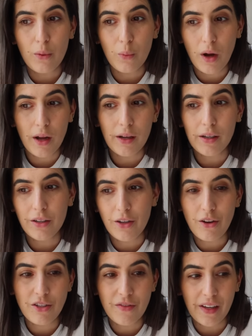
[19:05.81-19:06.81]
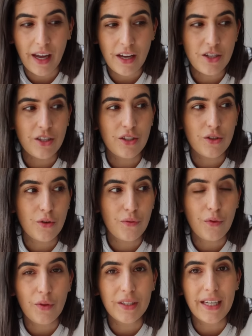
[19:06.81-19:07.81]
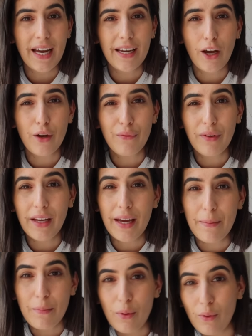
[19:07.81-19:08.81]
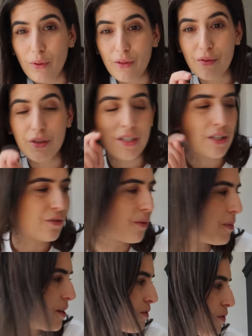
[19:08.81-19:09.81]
work notifications for the day and hopefully import the footage from this